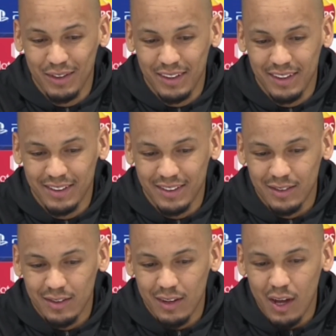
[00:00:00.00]
It is
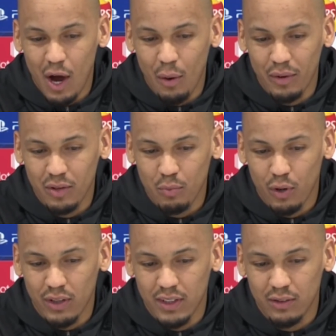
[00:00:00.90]
always
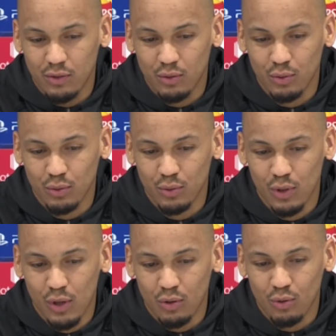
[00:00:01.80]
important to
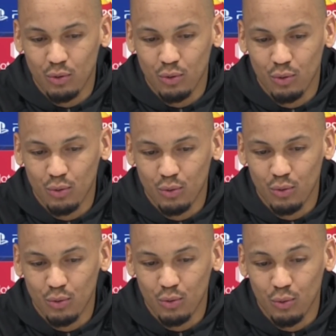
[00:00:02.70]

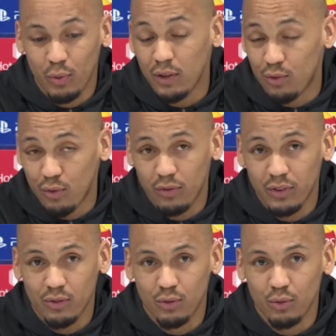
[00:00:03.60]
win
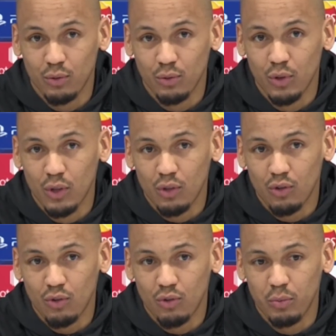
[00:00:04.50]
trophies, to
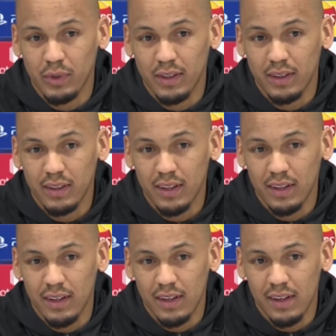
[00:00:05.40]
be in
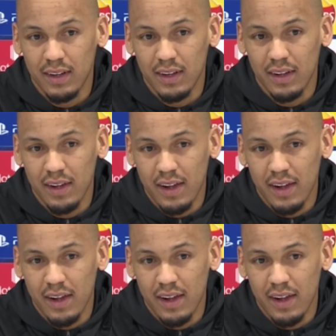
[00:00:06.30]
the